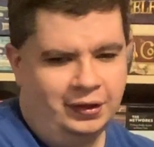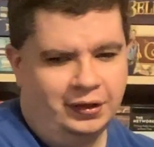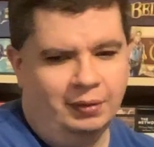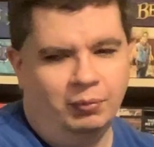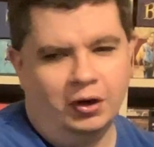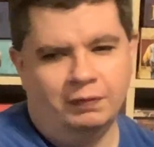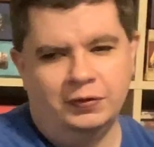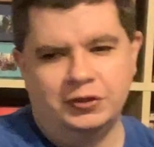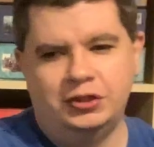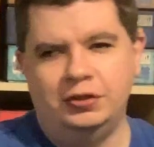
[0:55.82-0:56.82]
the
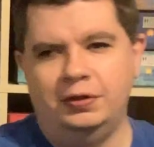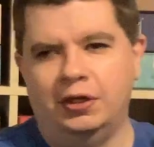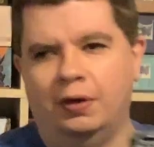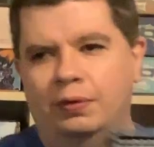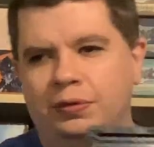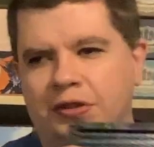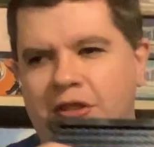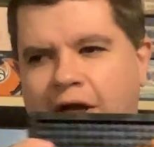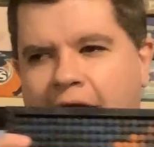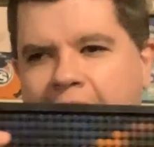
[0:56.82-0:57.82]
Marvel Studios
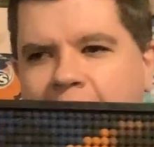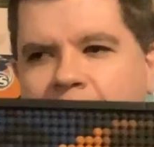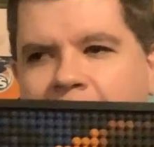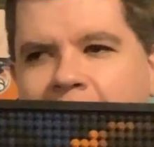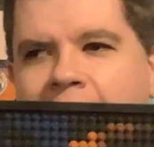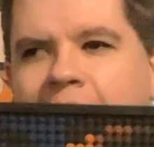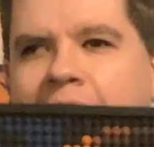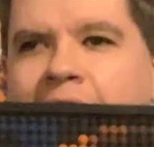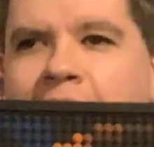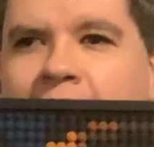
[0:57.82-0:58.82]
Iron Man.
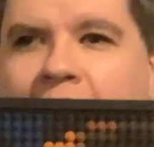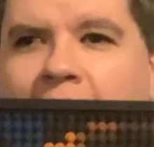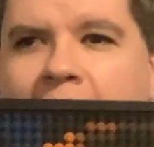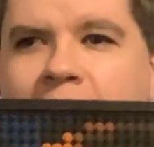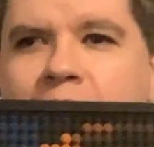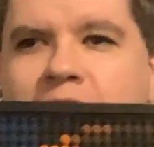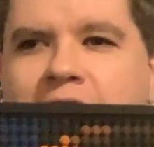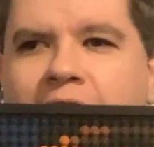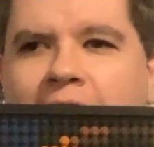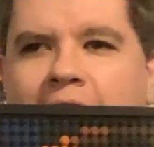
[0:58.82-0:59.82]
And
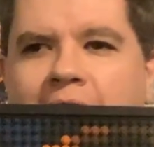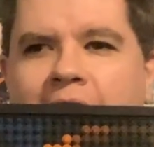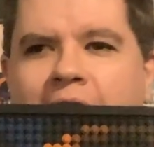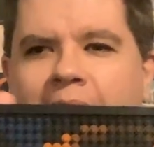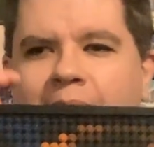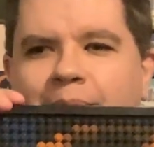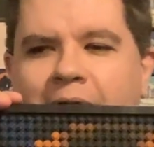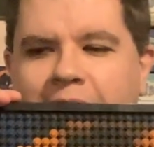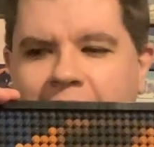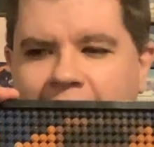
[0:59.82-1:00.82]
I
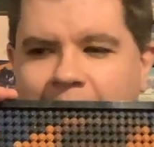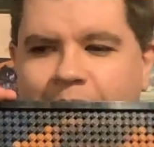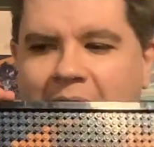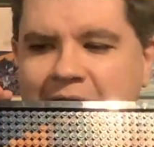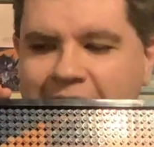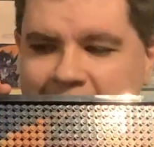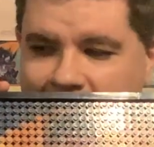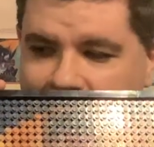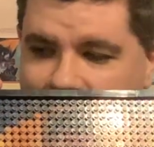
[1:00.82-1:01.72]
built the basic